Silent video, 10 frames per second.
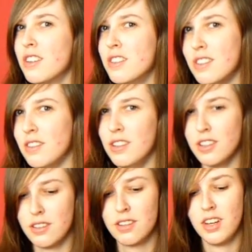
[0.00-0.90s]
because
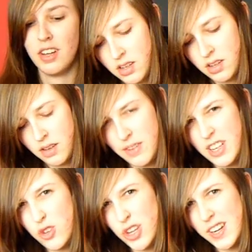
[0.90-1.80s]
it's
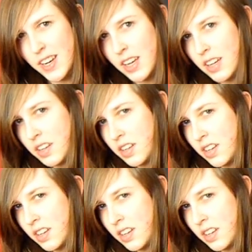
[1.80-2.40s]
very Draenei.